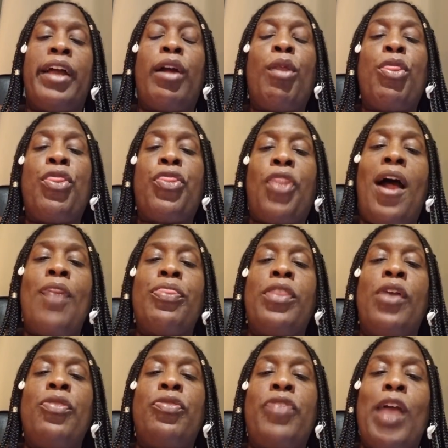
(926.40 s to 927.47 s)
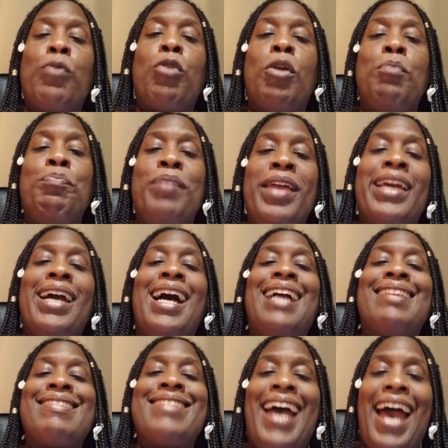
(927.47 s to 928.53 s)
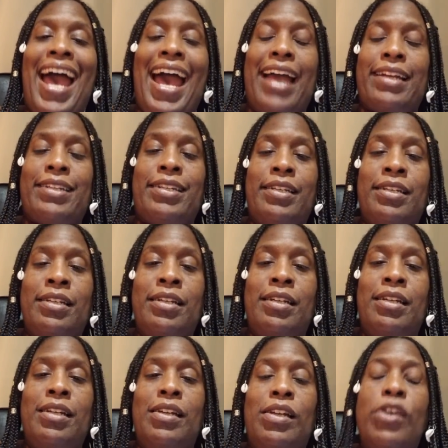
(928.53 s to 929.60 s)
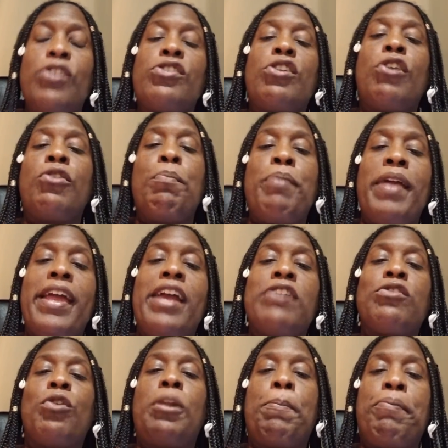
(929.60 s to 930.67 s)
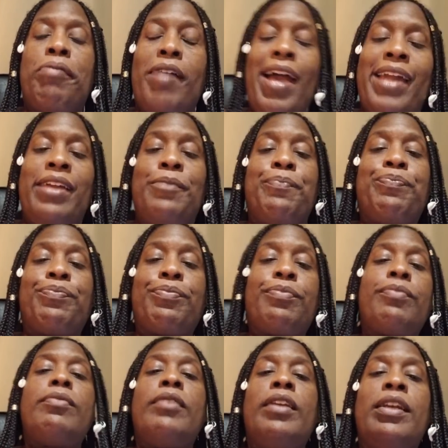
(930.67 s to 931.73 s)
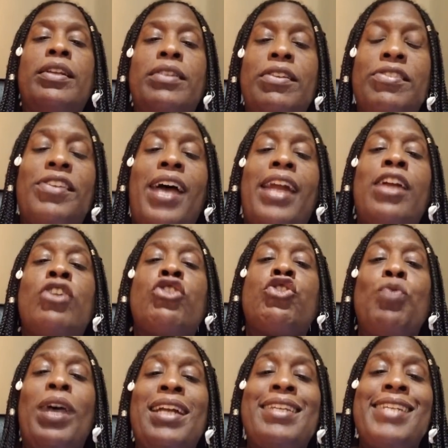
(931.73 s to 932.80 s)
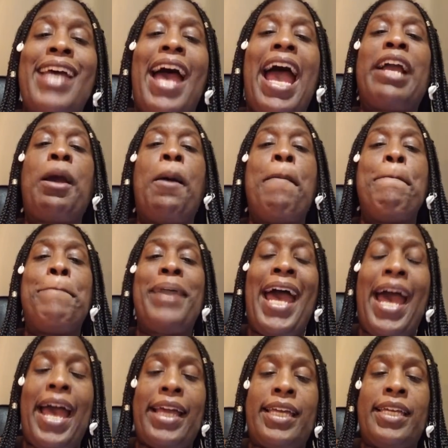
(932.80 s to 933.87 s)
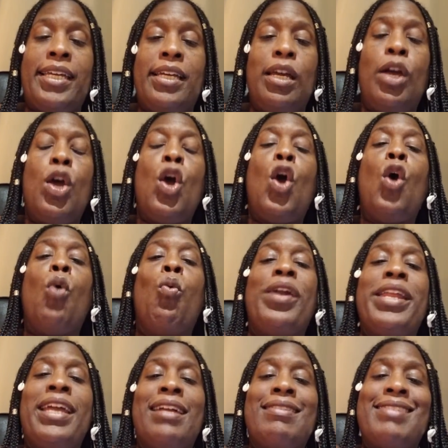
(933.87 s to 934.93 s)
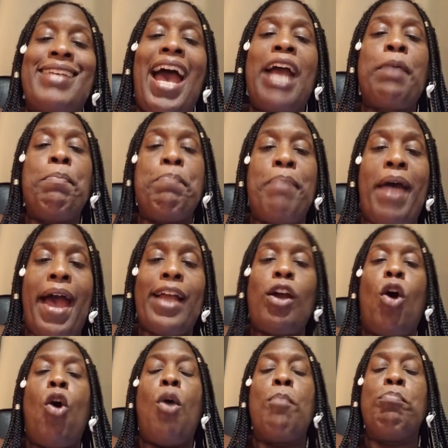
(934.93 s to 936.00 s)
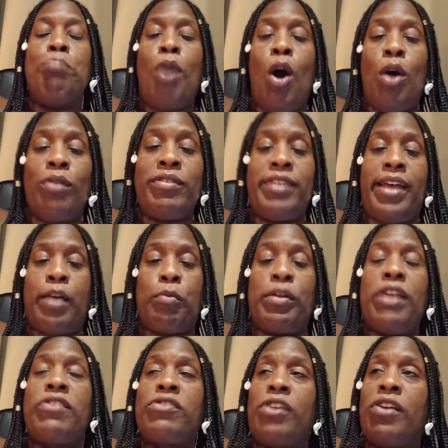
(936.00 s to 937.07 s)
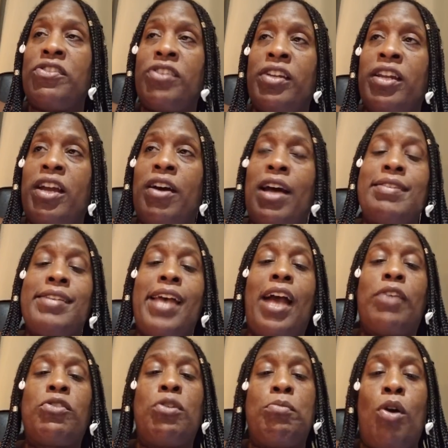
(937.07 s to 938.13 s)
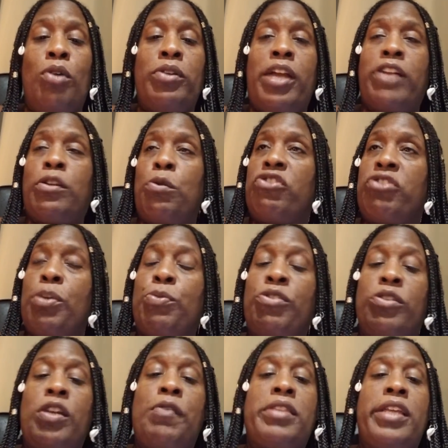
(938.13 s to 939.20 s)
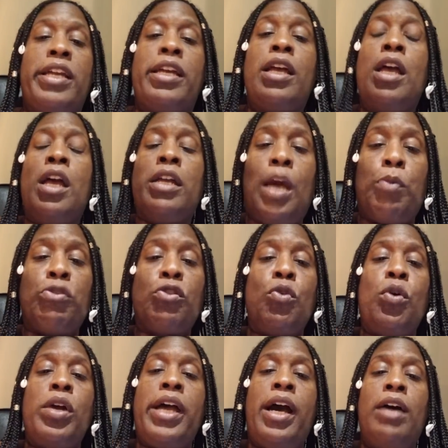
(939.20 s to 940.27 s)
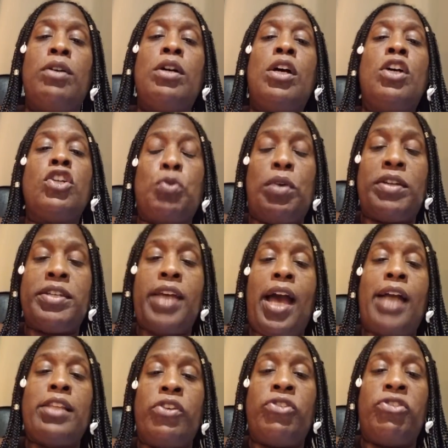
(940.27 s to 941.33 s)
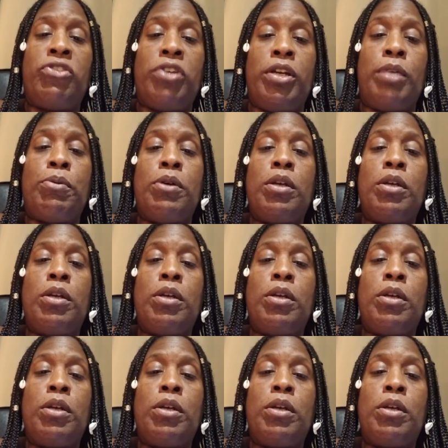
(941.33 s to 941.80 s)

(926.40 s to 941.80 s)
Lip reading: thought that they were being attacked. So the beings on the planet decided to attack back. When they attacked back on Maldek, when they started sending out attacks on Maldek, there were ships and everything that was going out to attack this ship.